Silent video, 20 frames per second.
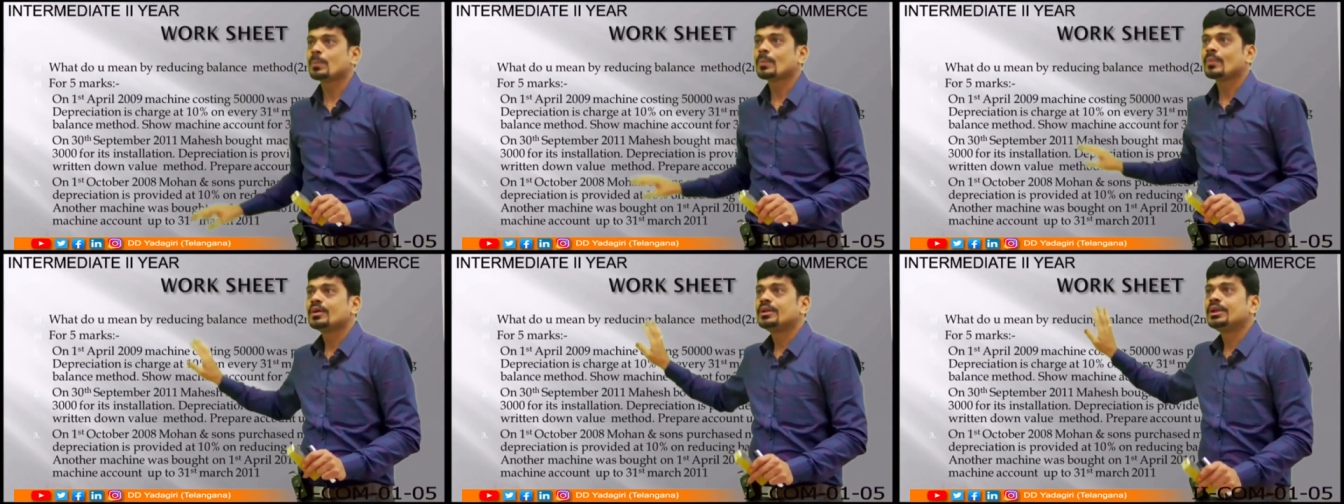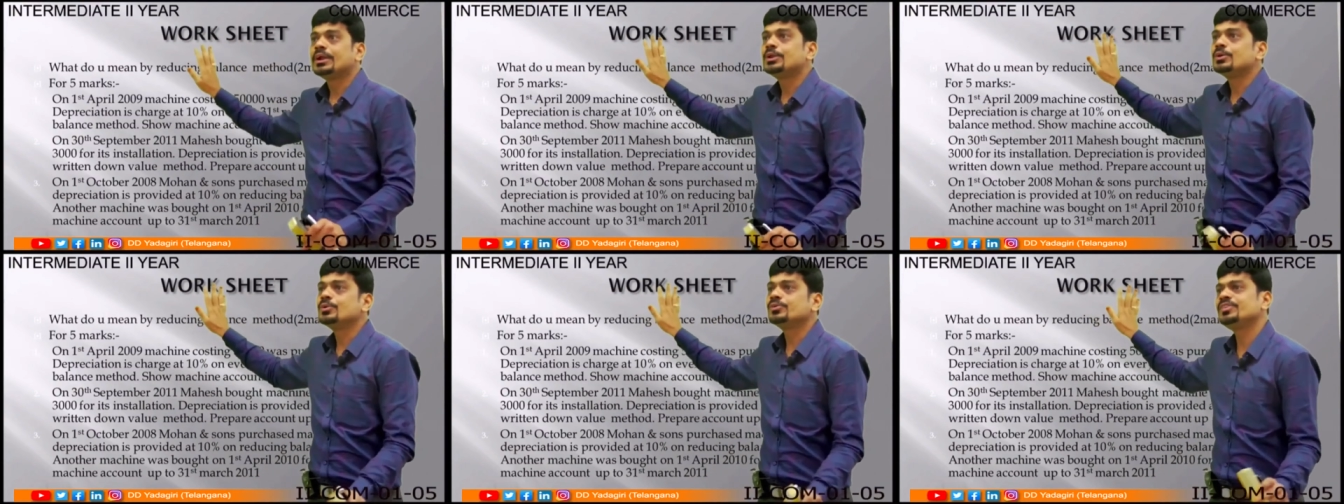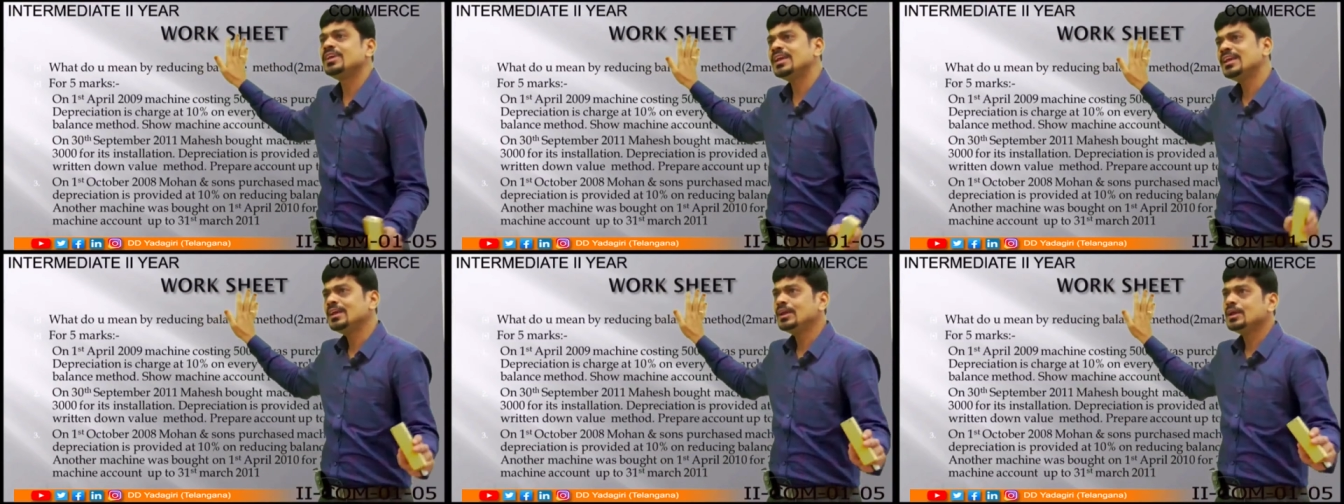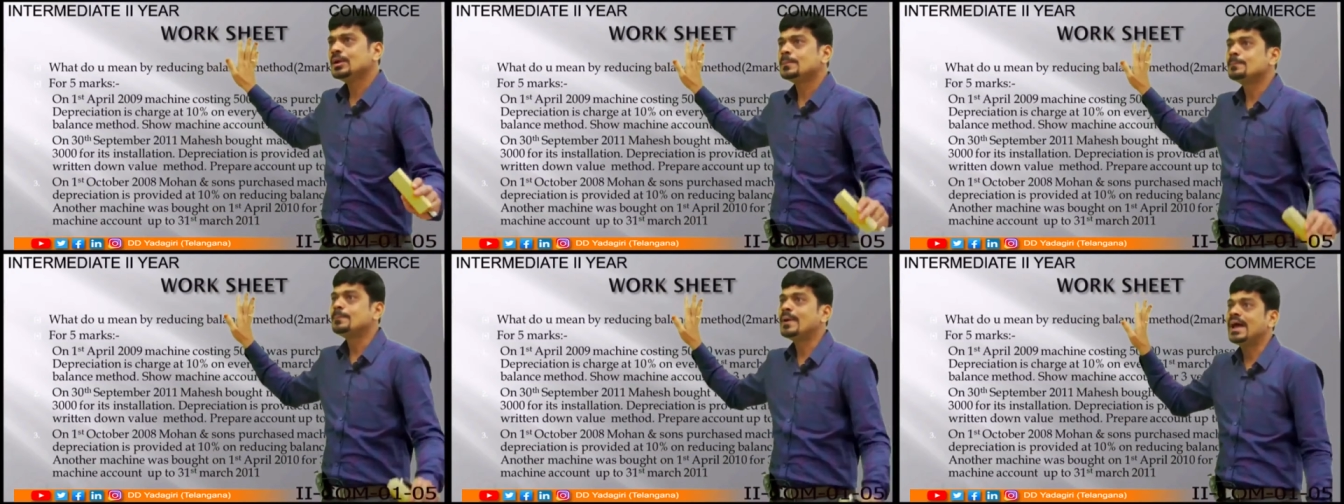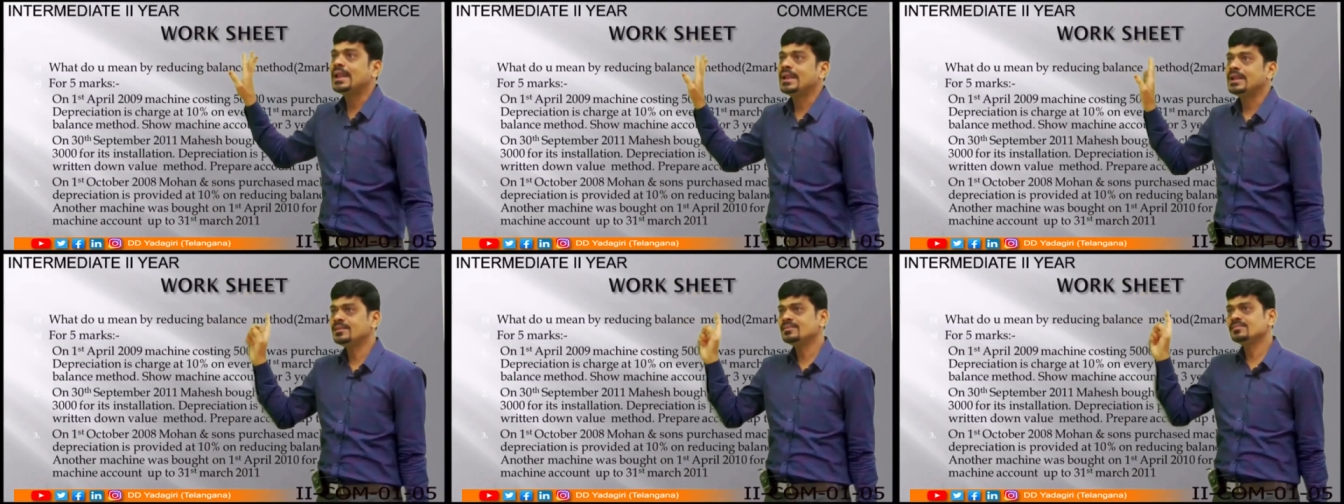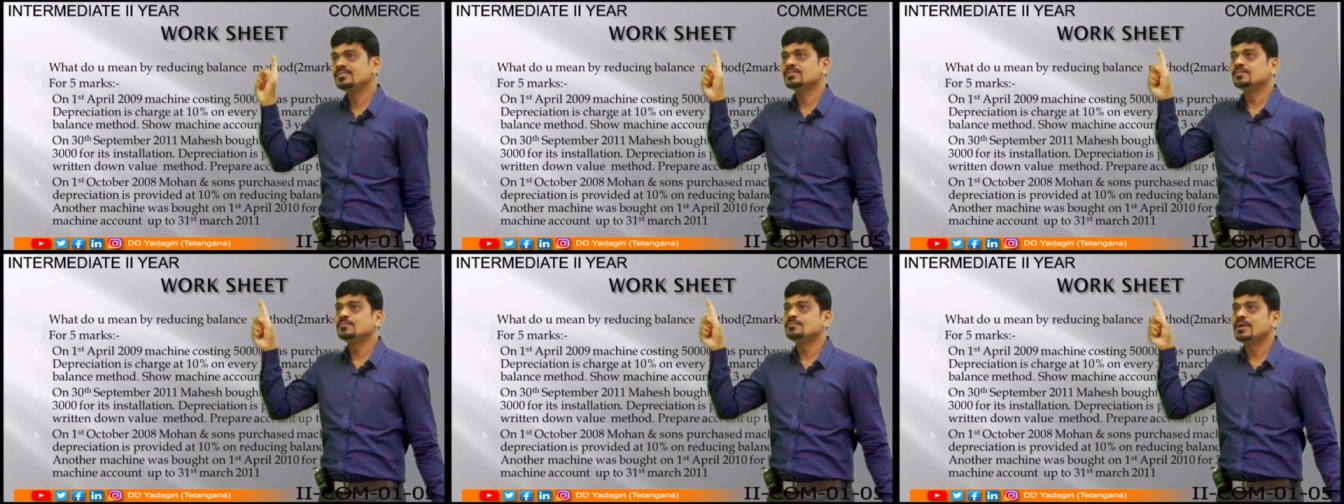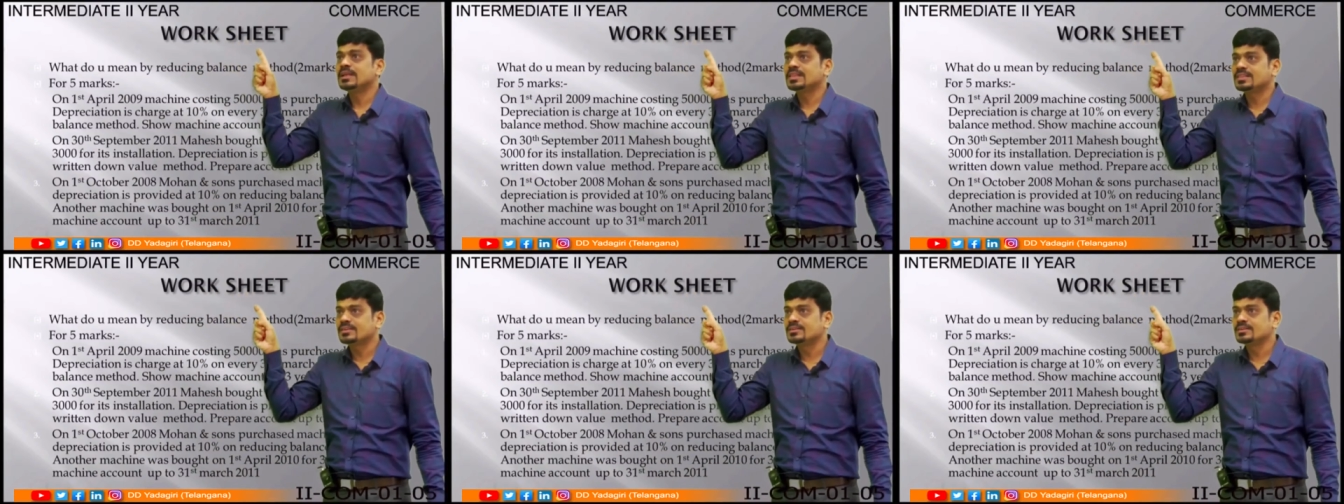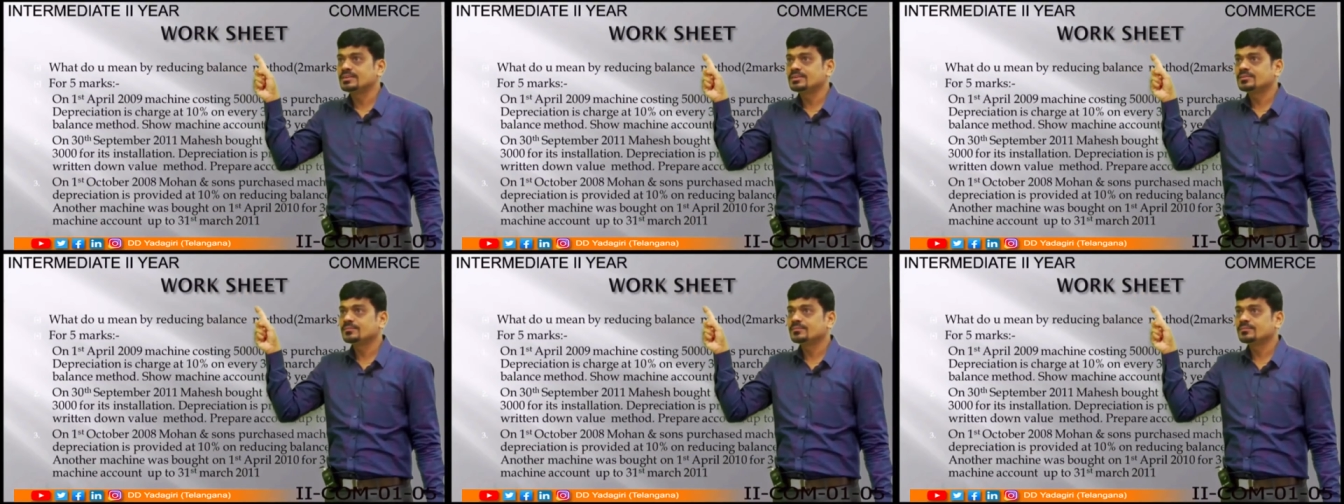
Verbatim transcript: Reducing balance method.